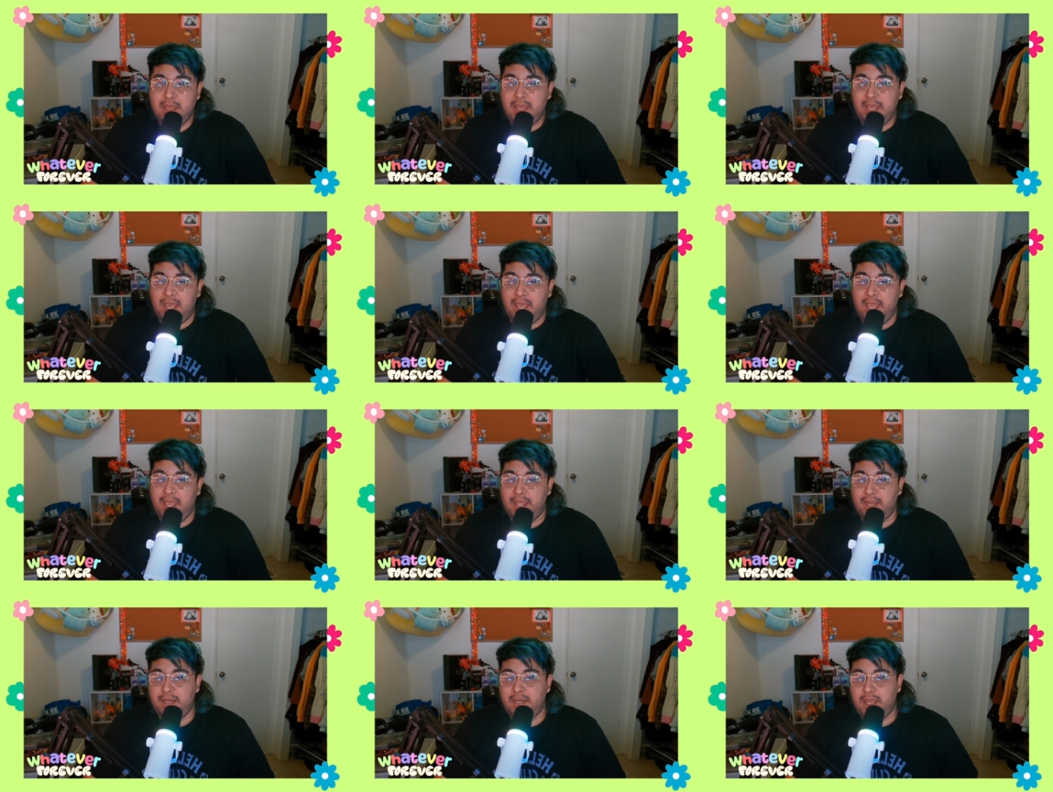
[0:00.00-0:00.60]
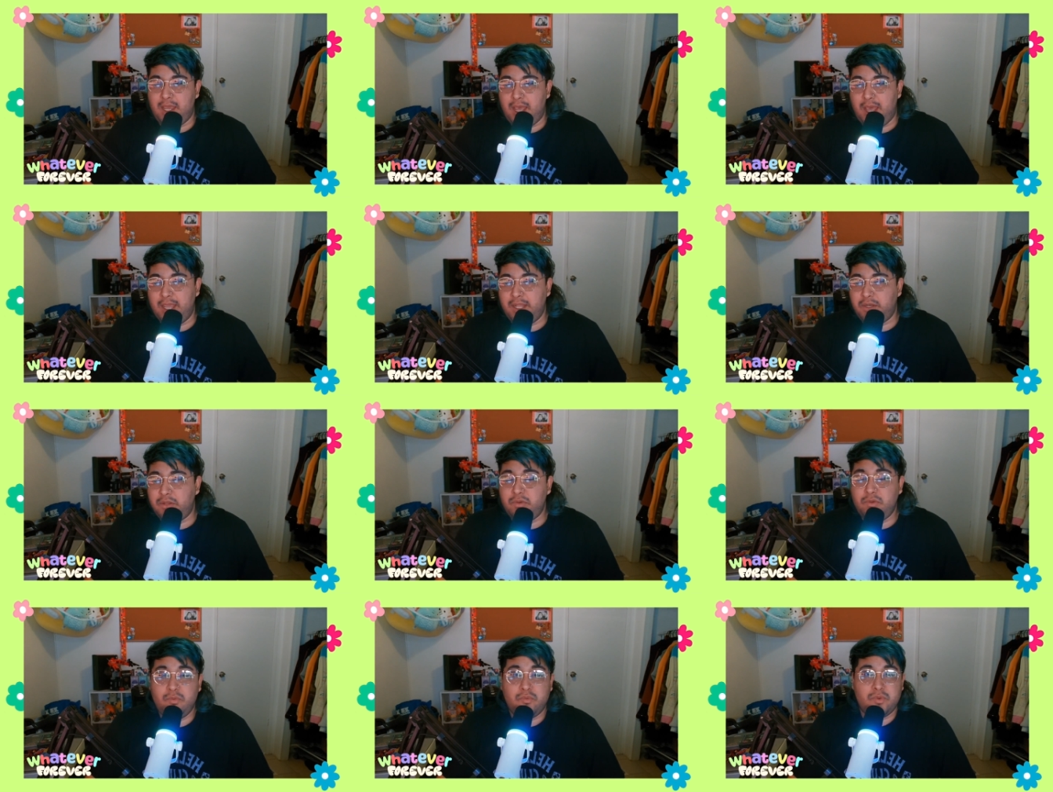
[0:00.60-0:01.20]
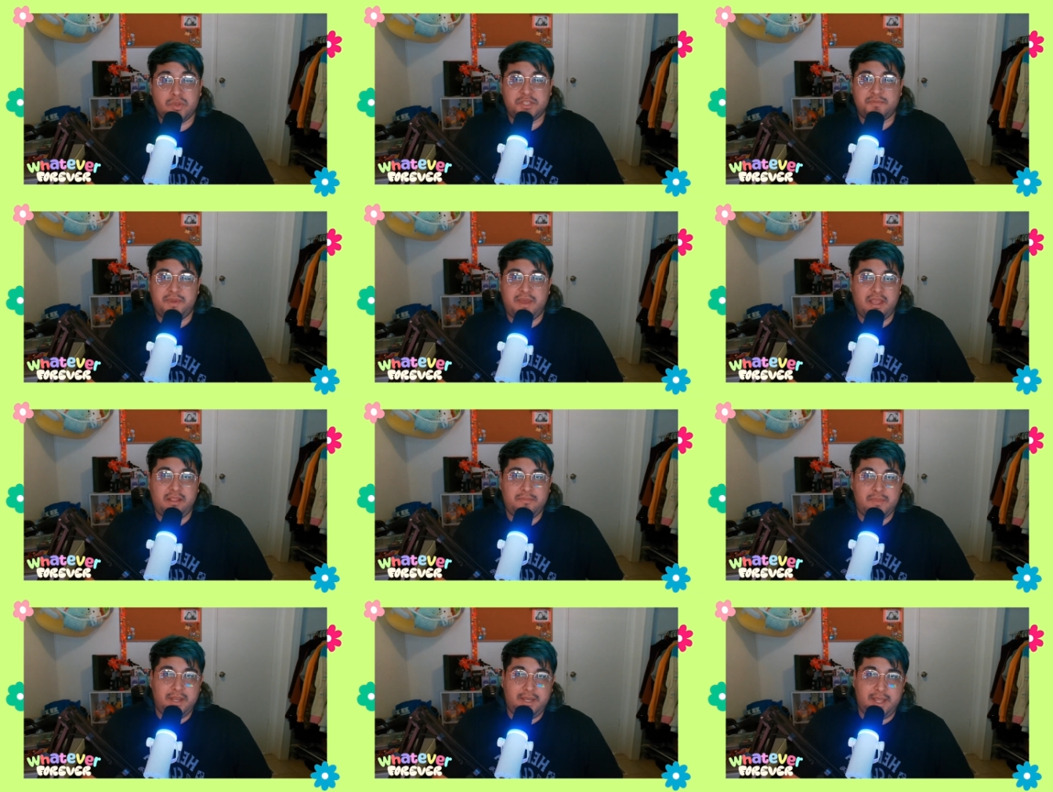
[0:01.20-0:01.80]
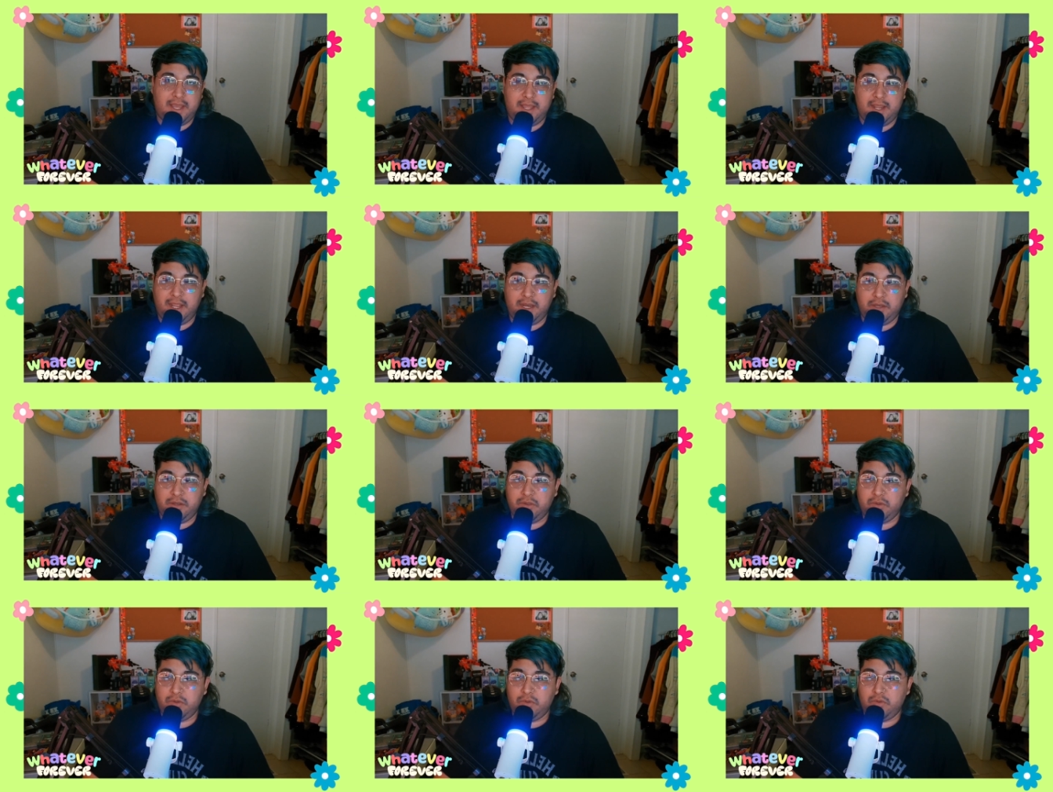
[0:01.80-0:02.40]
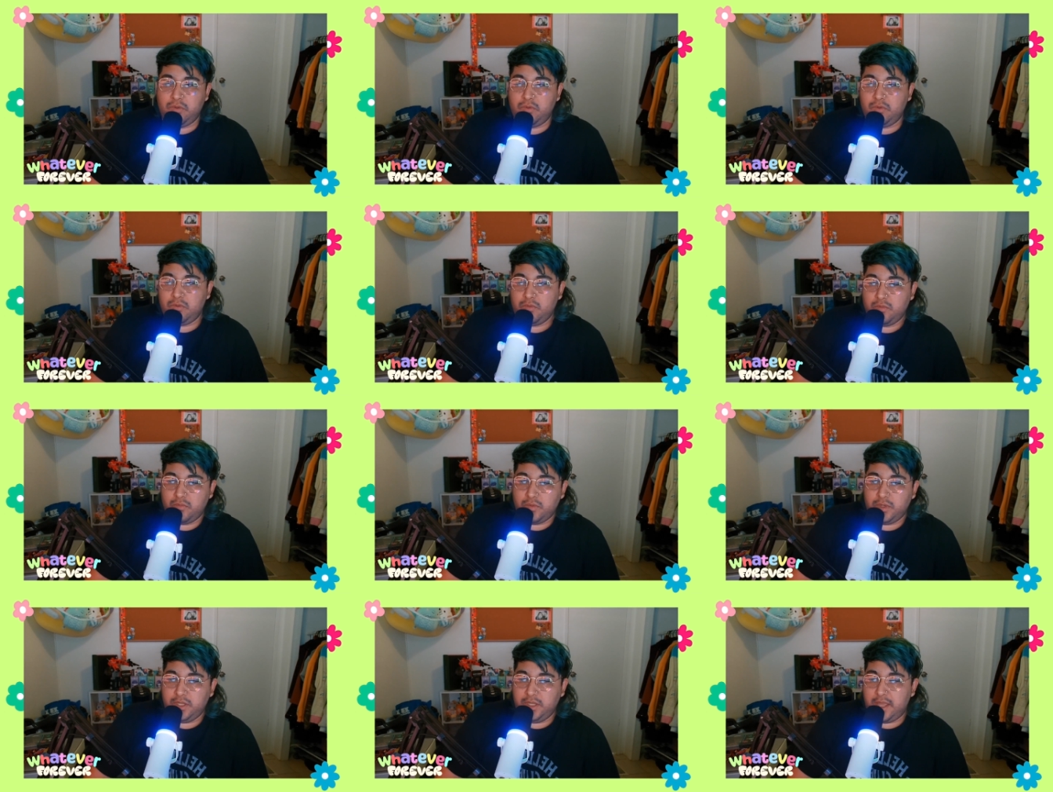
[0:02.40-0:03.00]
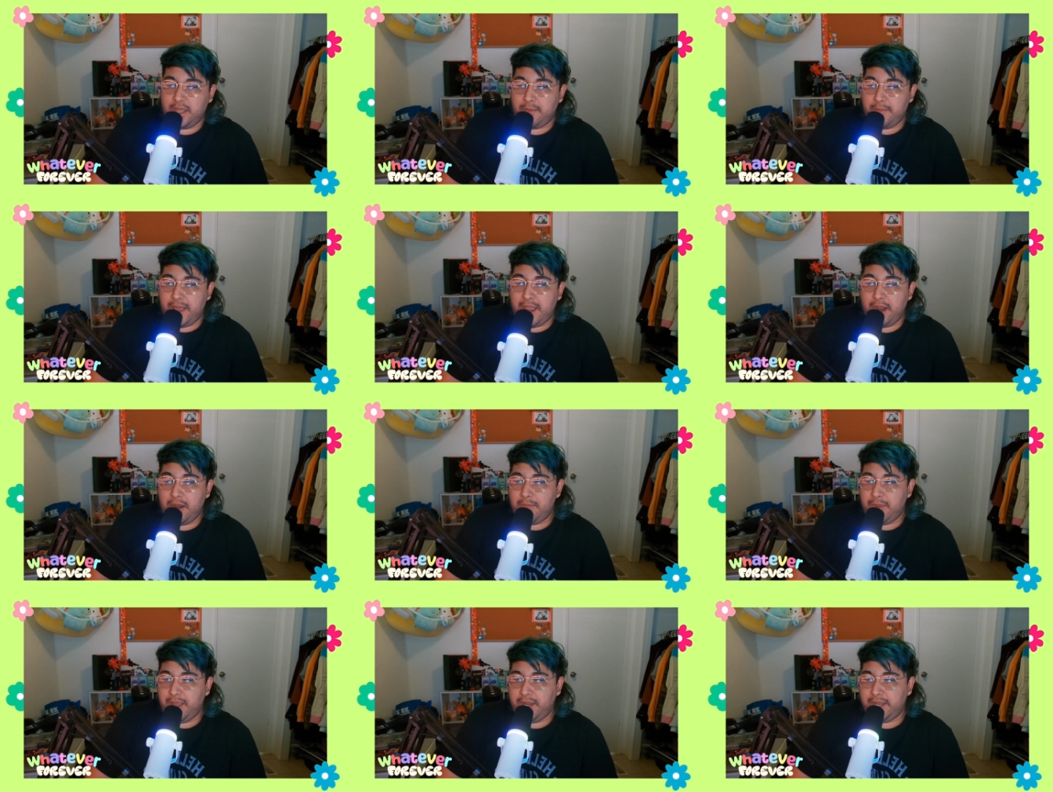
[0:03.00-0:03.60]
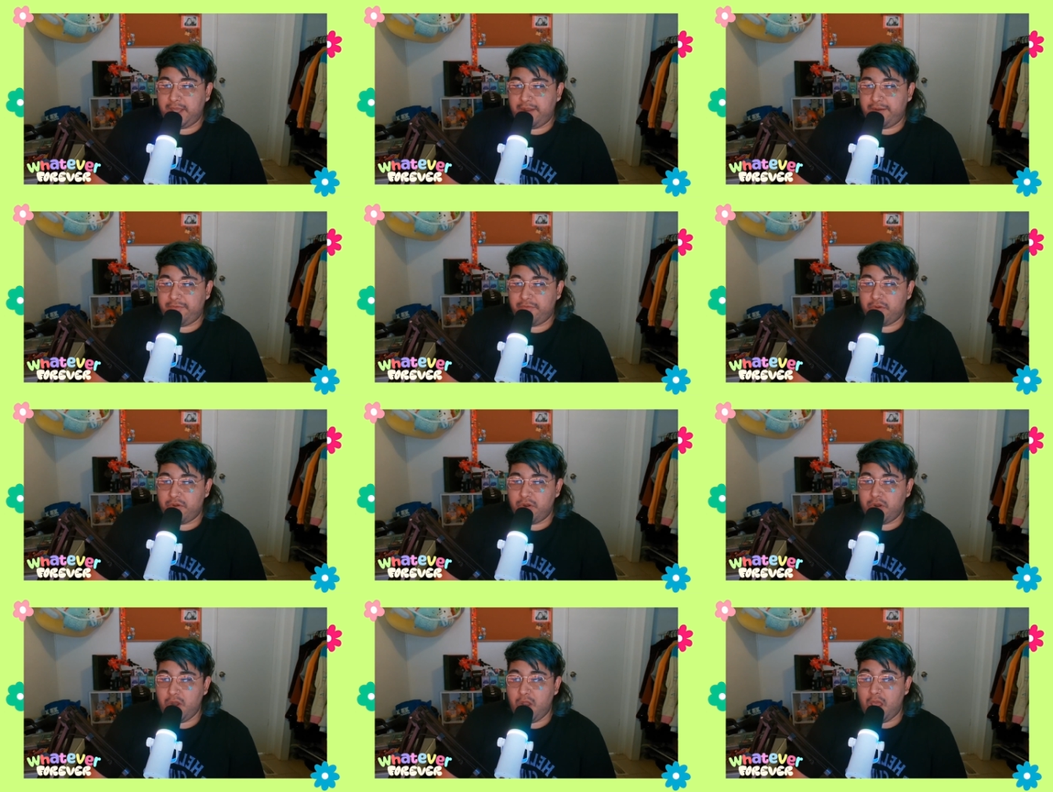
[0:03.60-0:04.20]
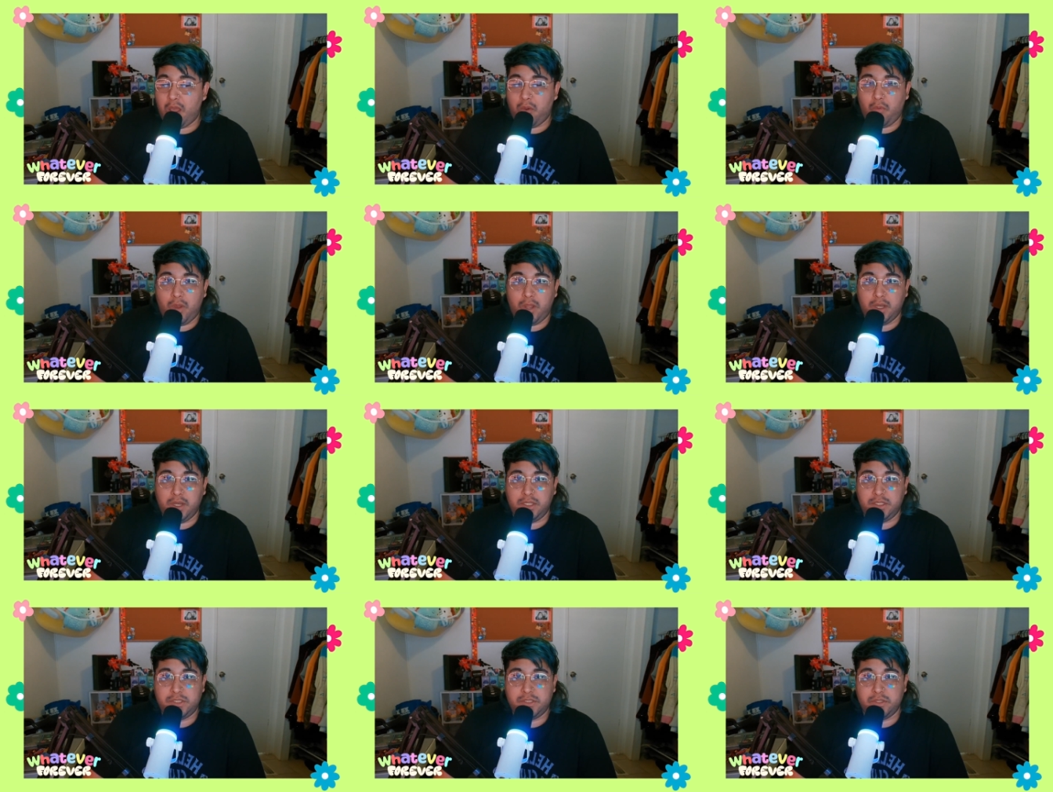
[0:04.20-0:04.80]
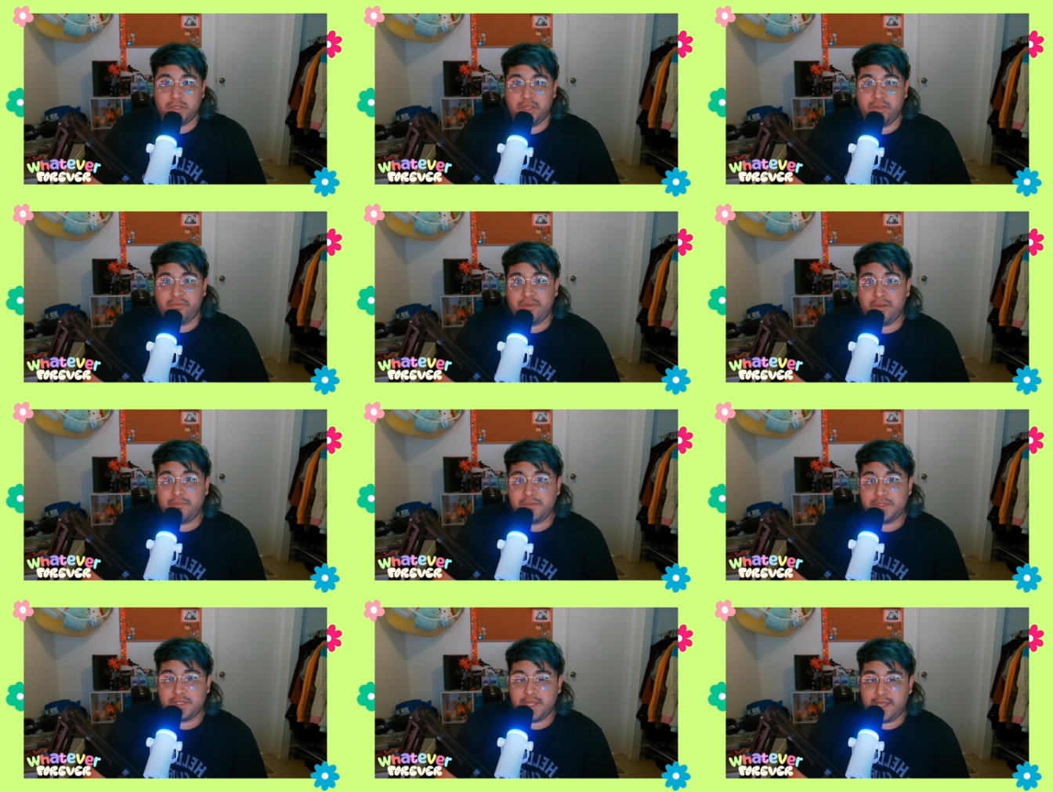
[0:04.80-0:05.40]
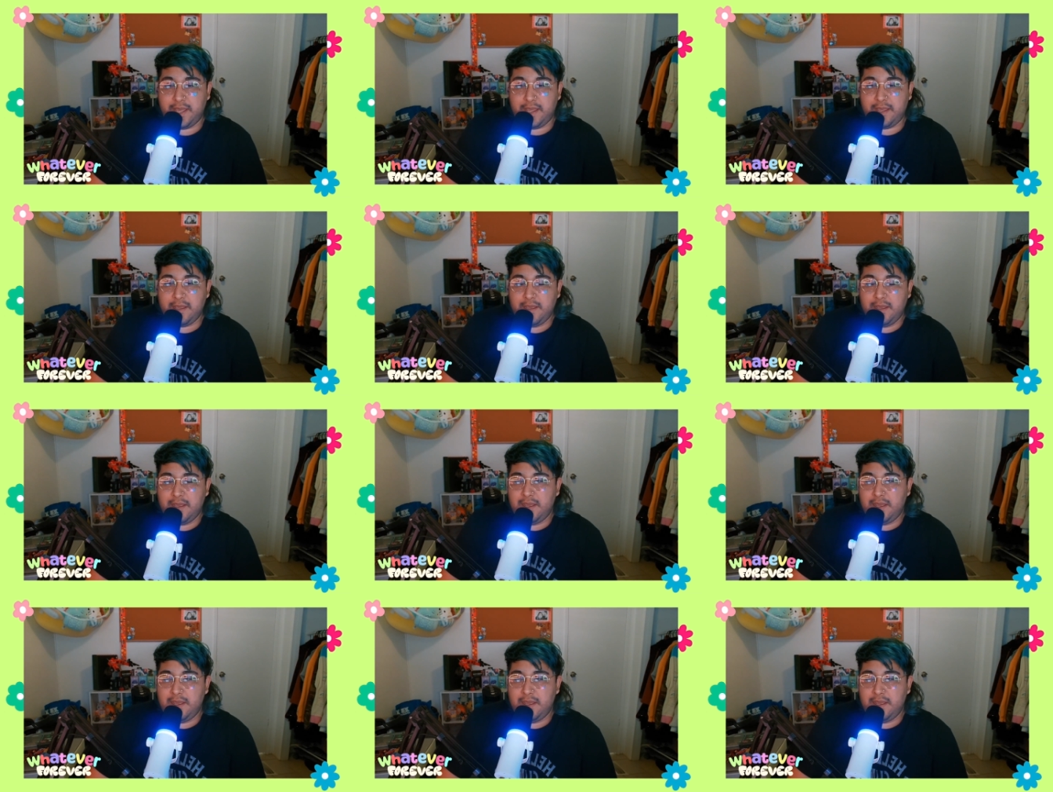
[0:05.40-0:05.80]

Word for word: And I do respect my dad. I do really admire my dad for not wanting to live up to that.